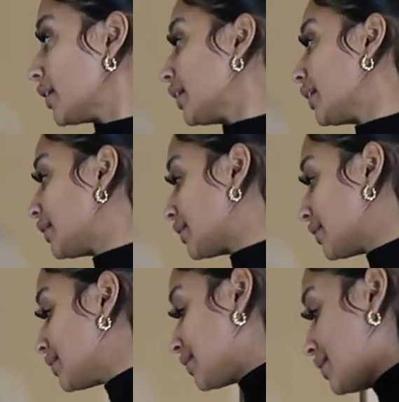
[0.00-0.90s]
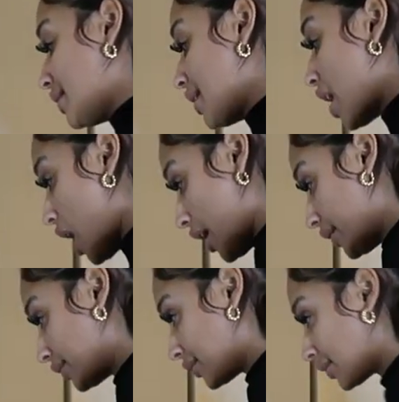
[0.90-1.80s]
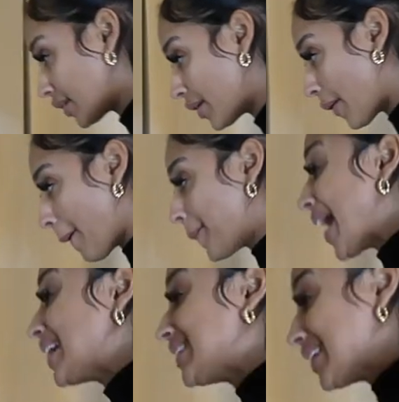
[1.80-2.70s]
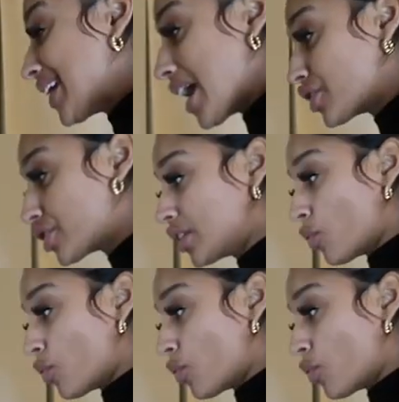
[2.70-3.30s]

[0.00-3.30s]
it is not. But I did actually